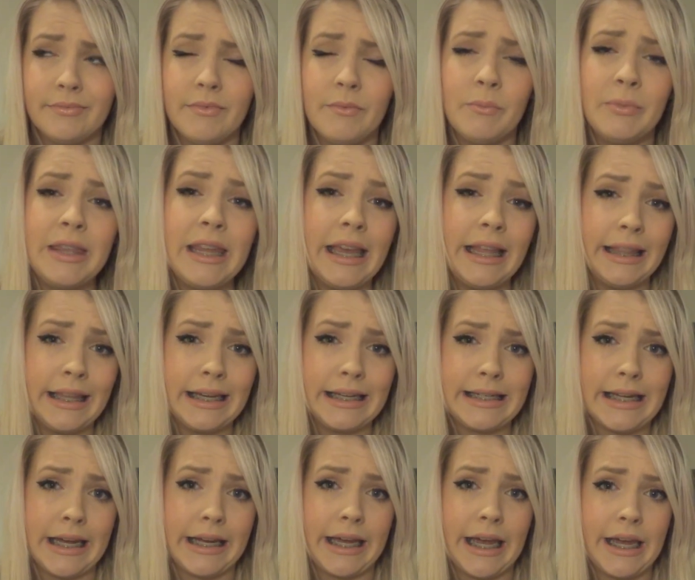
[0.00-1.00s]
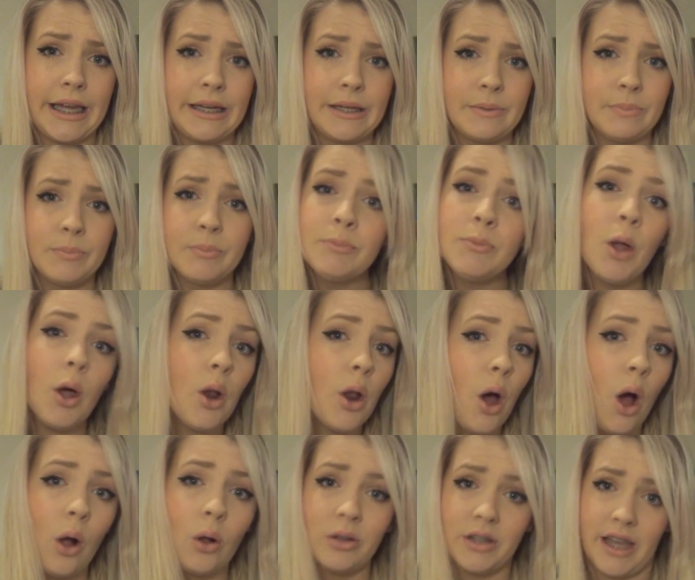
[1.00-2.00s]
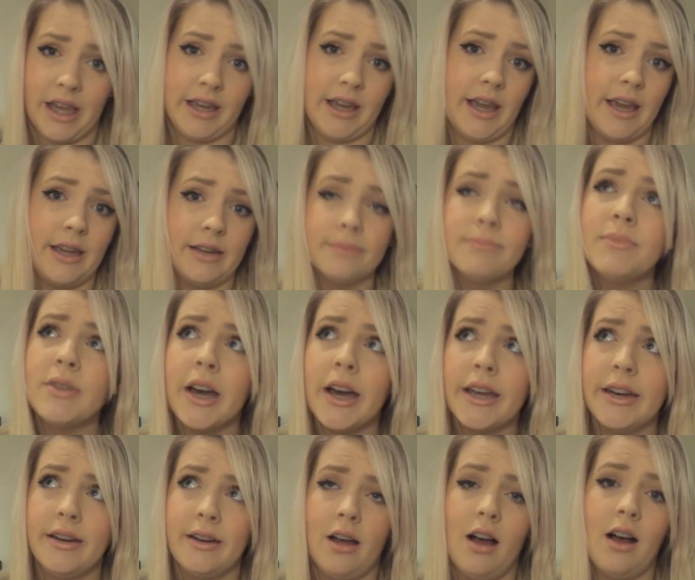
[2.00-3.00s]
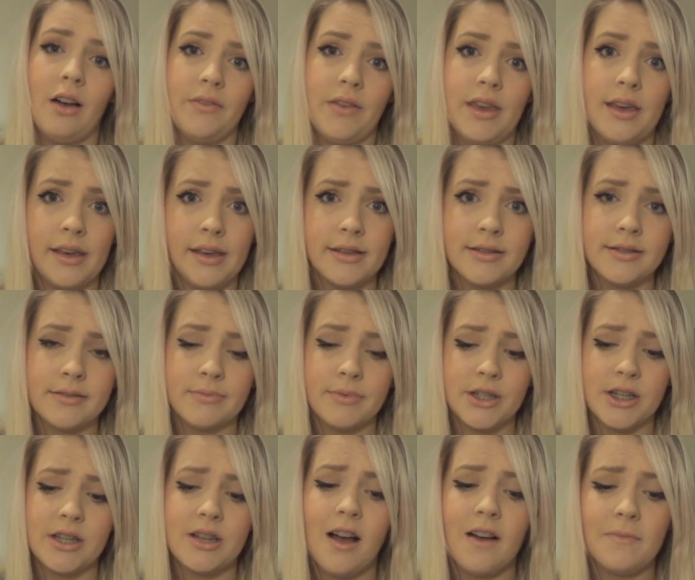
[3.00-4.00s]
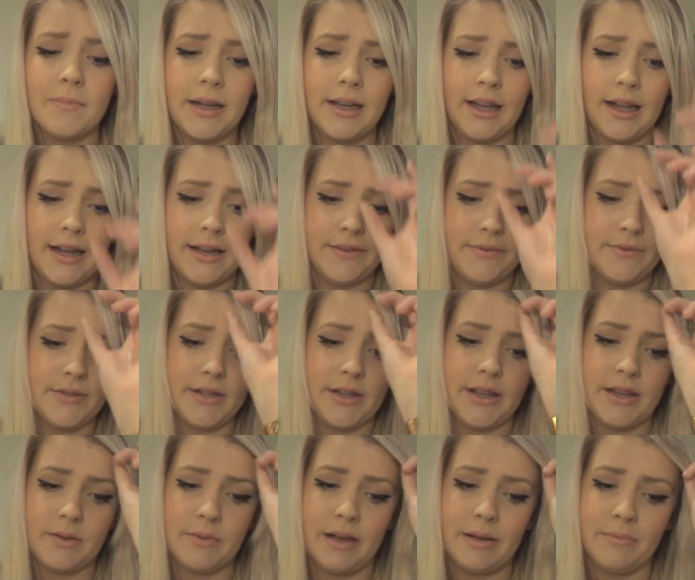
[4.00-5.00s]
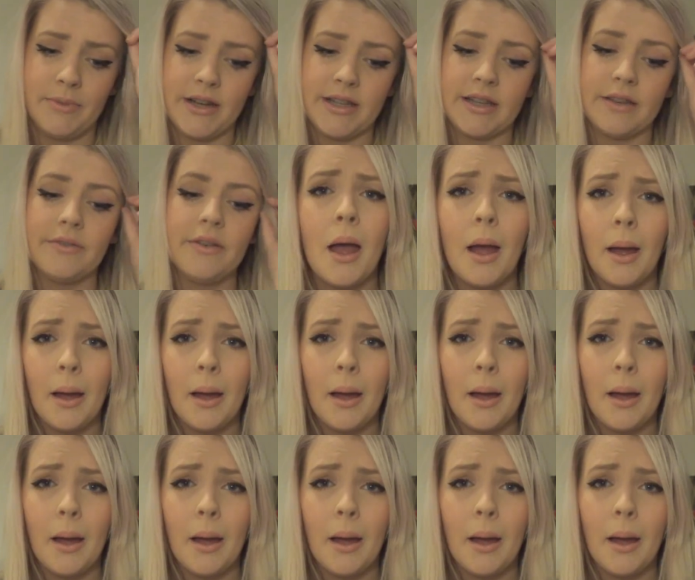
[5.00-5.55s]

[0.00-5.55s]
Nearly a decade. Not a whole decade. 9.5 years, which is half my life, so that's quite impressive.